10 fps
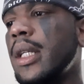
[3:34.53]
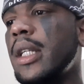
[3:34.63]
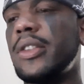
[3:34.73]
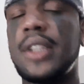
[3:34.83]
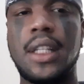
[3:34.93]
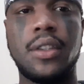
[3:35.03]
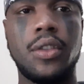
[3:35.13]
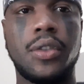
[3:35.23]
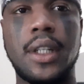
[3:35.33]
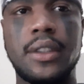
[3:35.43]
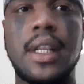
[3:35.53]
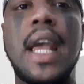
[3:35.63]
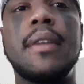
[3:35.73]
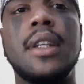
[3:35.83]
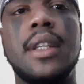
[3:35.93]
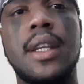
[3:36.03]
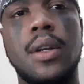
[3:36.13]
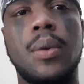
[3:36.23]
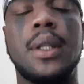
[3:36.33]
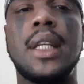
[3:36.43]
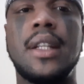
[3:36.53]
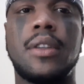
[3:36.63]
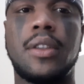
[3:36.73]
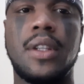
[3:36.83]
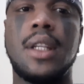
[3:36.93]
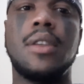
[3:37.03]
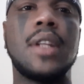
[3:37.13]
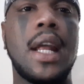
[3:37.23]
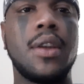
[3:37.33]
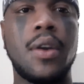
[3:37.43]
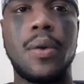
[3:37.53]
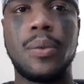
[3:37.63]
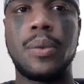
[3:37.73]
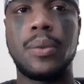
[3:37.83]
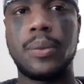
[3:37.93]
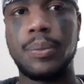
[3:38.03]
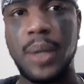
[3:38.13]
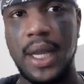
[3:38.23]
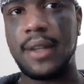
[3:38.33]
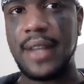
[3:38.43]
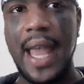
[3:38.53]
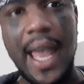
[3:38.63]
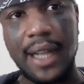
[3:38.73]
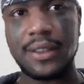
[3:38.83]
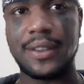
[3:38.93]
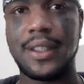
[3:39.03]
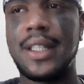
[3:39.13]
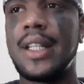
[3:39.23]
Estates and trusts have to deal with entities that don't pay tax